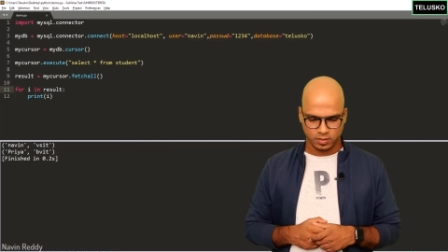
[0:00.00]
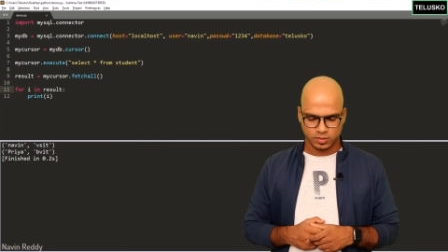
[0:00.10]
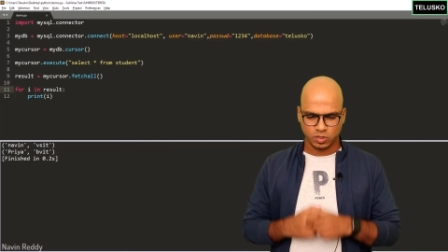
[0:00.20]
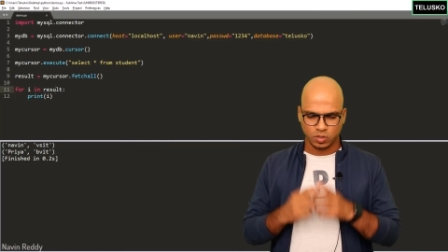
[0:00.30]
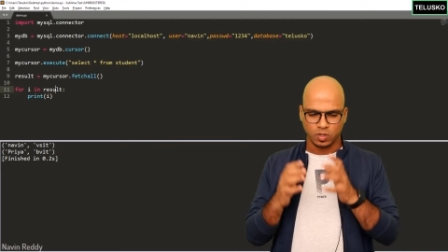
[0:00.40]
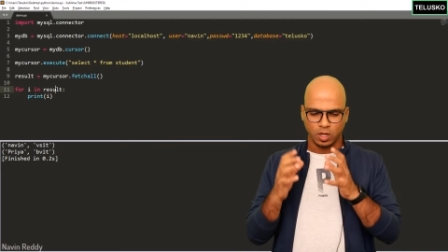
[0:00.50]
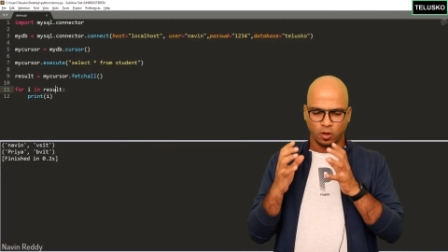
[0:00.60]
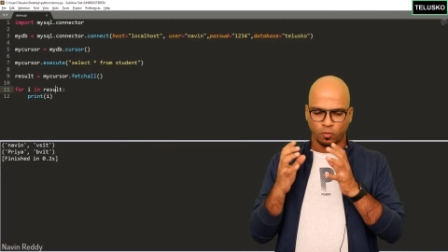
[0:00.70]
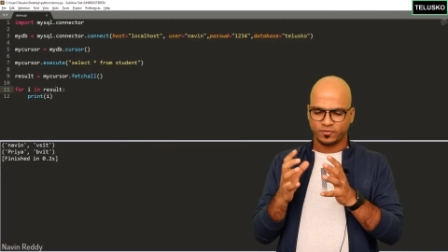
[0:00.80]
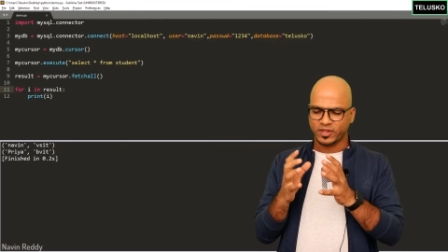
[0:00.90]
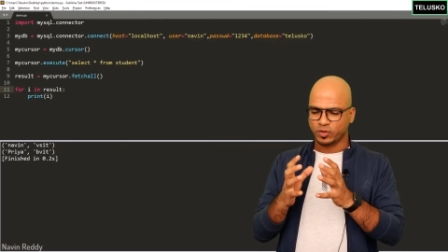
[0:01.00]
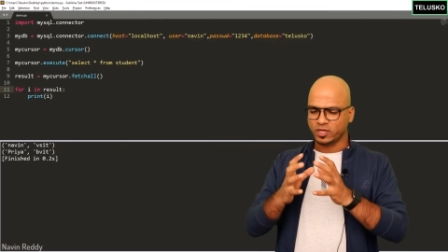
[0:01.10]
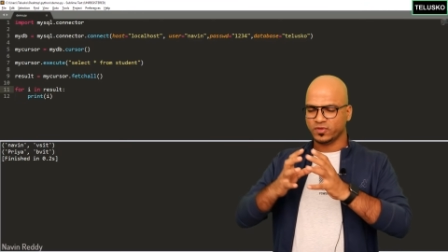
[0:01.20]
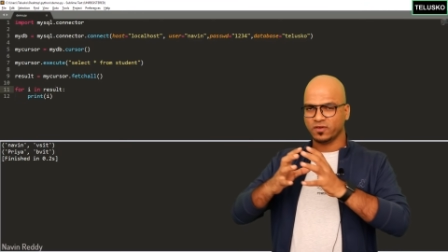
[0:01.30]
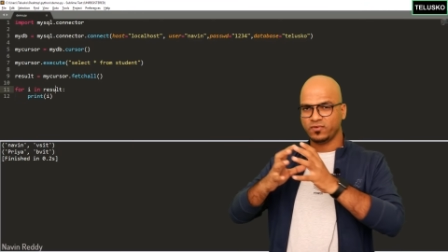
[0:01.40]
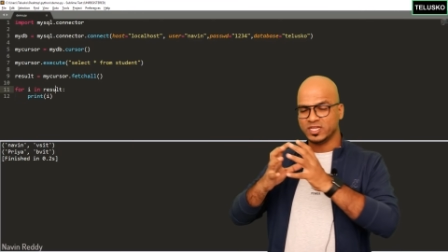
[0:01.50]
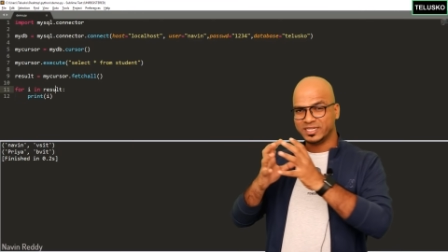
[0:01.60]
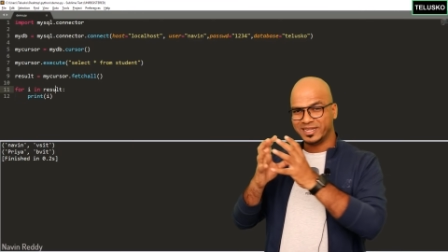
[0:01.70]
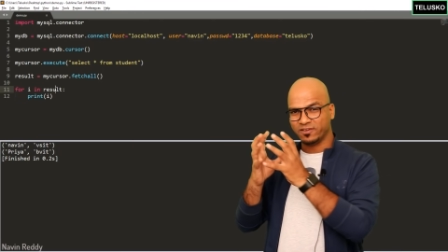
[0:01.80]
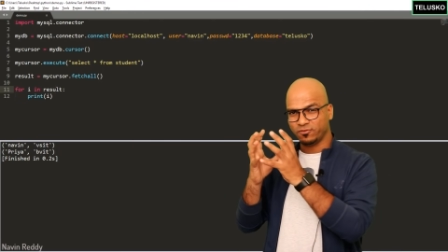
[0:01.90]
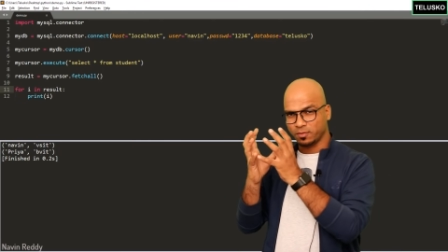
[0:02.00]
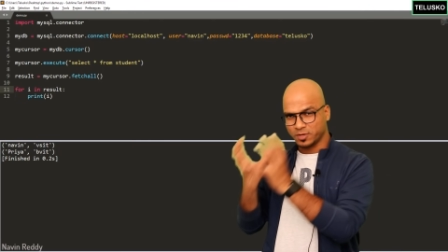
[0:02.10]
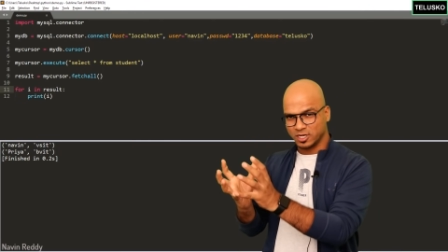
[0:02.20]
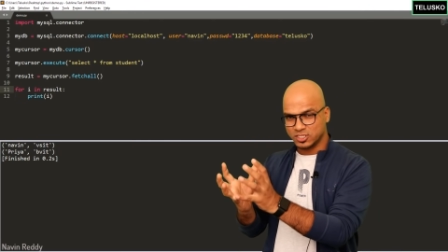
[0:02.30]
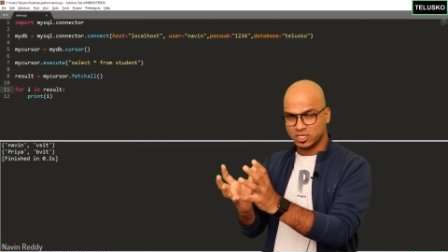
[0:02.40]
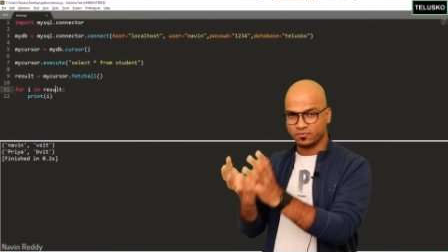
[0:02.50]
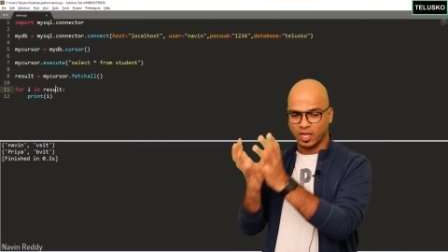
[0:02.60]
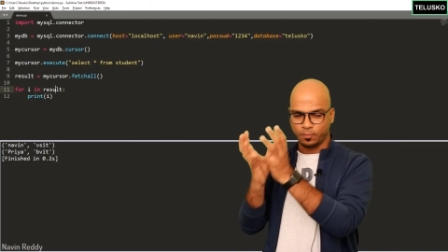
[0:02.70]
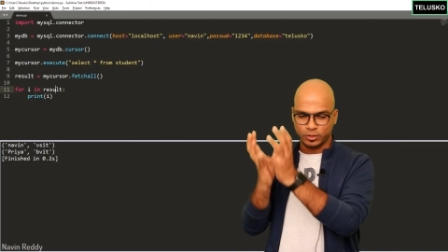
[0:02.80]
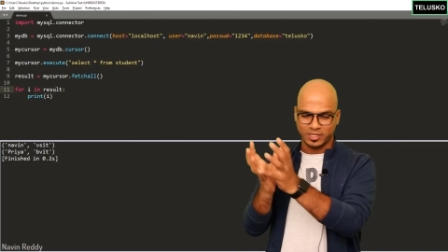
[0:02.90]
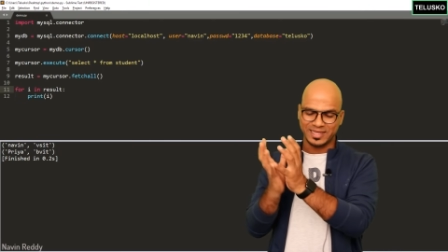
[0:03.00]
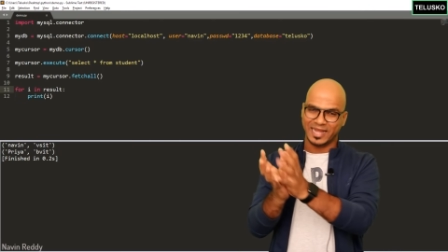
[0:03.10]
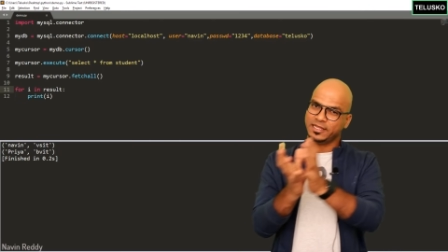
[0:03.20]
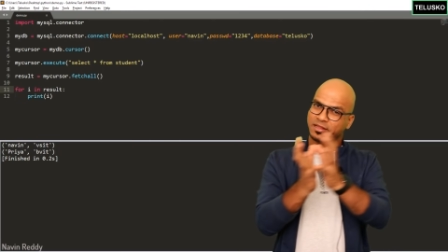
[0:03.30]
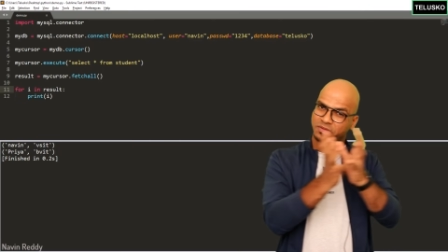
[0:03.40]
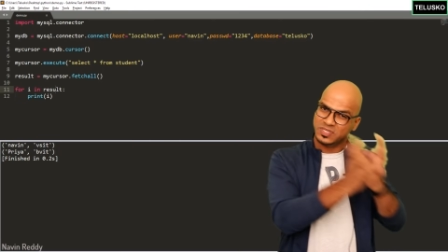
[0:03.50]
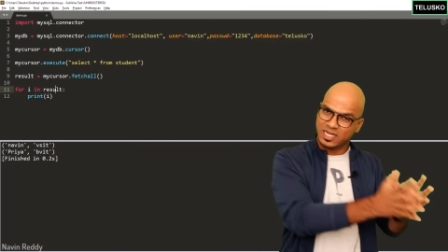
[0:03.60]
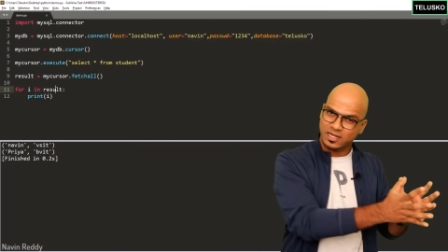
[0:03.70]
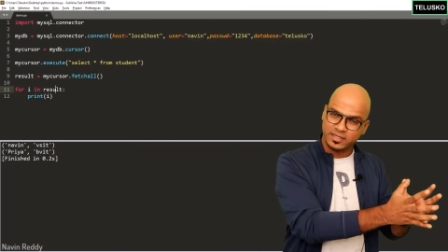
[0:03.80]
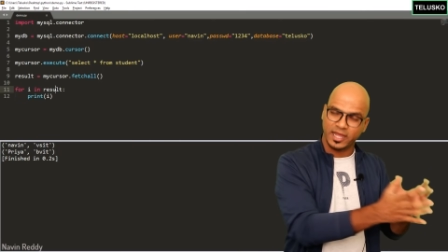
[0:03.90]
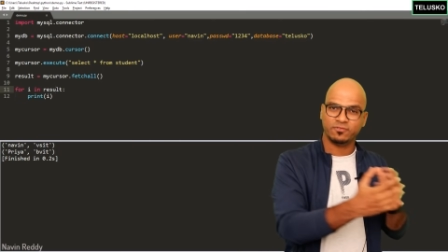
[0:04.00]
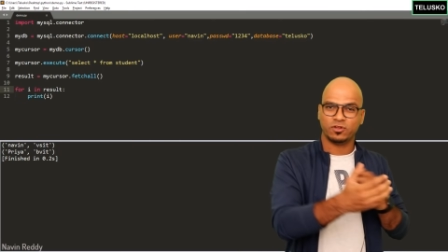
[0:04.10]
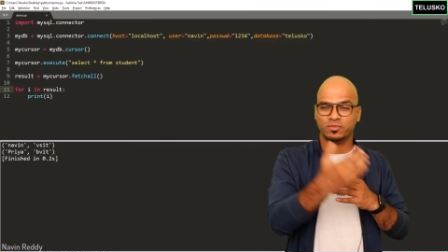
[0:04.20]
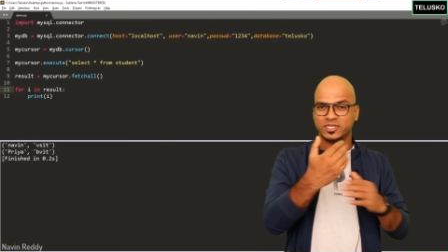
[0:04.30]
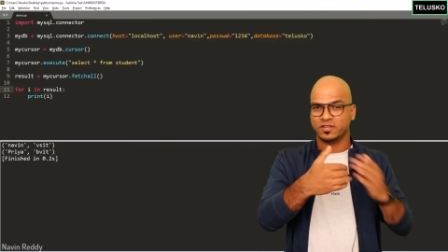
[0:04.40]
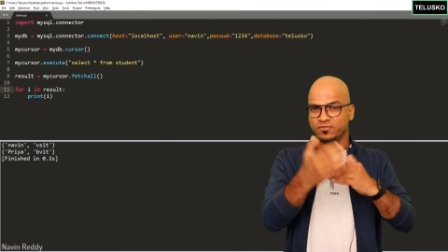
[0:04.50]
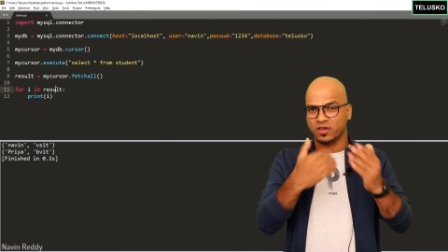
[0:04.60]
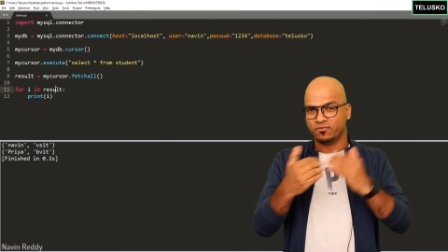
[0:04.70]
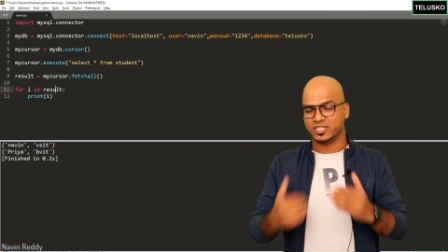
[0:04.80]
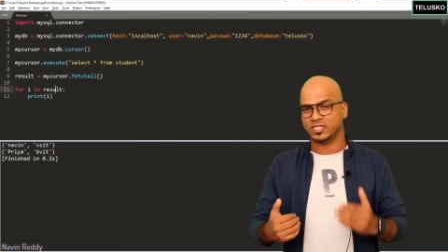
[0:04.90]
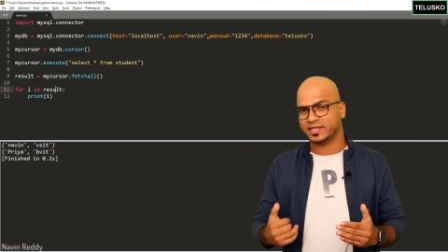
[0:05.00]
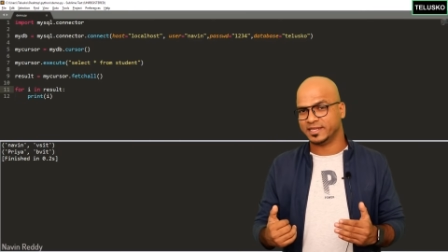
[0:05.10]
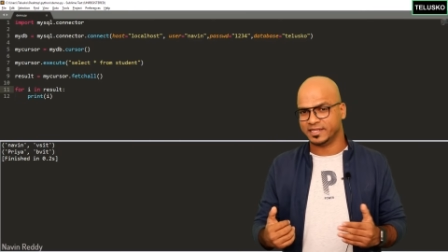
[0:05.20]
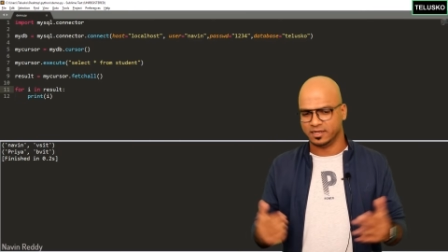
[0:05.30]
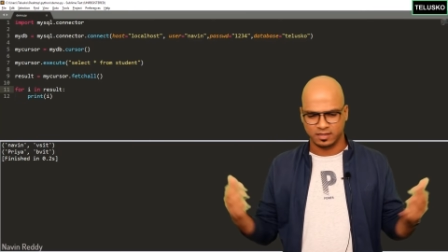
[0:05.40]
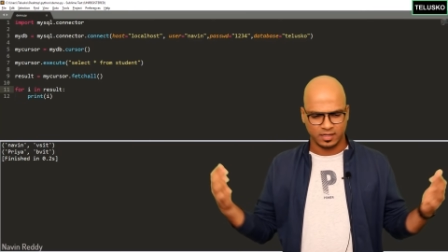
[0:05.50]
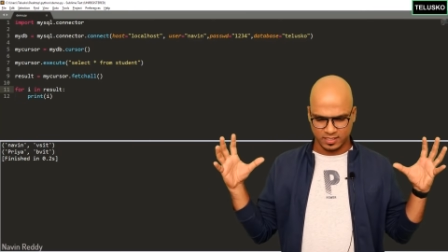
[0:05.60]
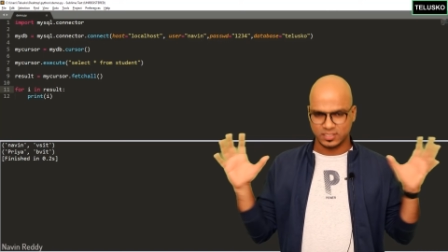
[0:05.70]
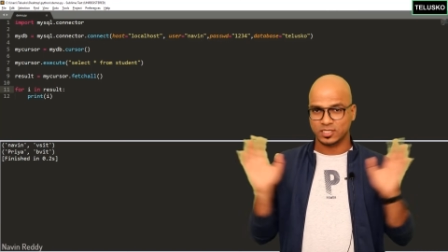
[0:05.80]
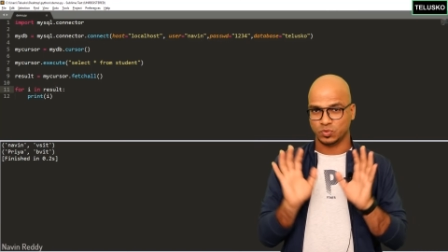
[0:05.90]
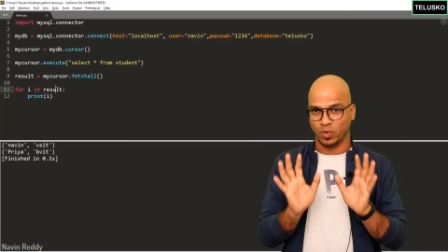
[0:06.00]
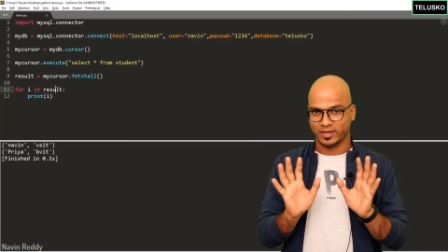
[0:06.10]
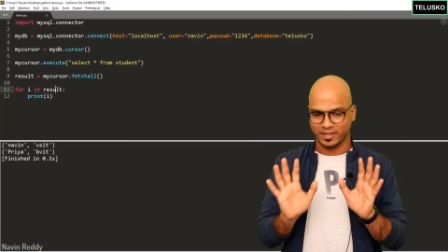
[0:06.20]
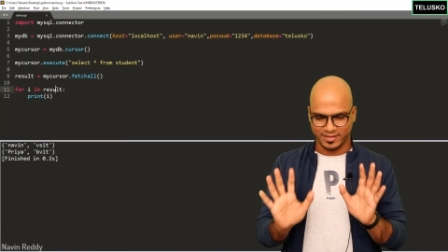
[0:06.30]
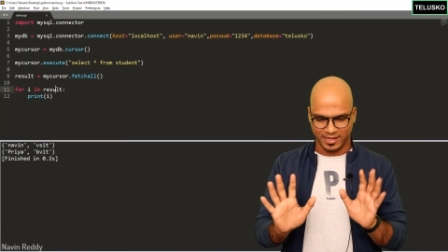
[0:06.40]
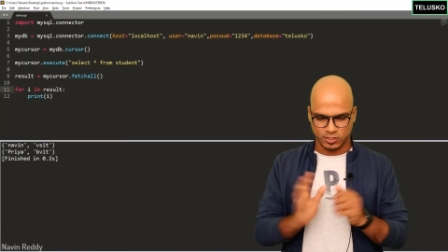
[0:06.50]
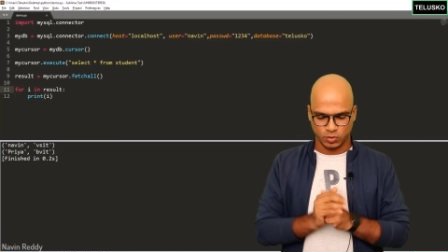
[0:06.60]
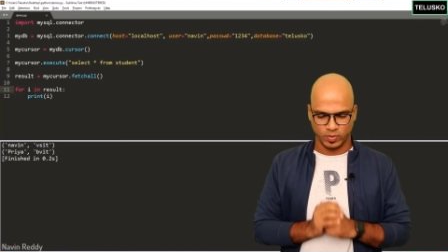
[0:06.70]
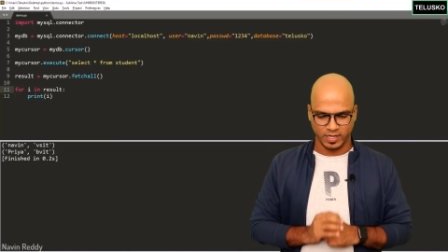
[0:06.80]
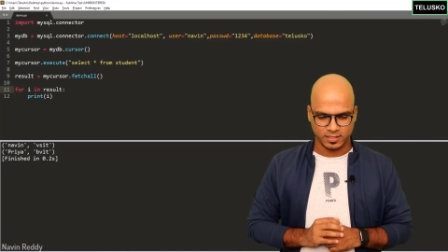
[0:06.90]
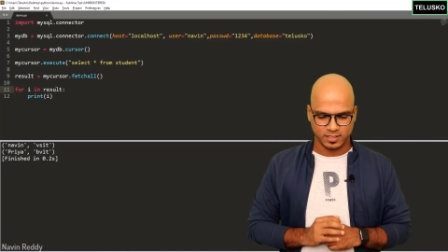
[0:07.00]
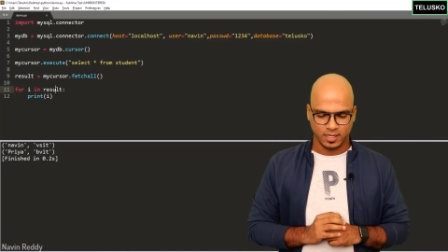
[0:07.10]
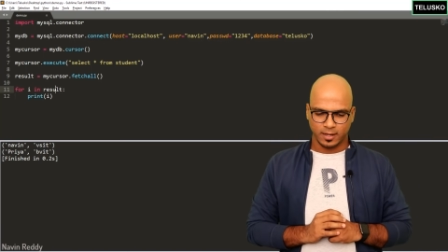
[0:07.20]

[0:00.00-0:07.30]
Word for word: So what we are doing, we are fetching data from cursor, we are putting that in a result, and from result we are fetching the data. This is working, that's great.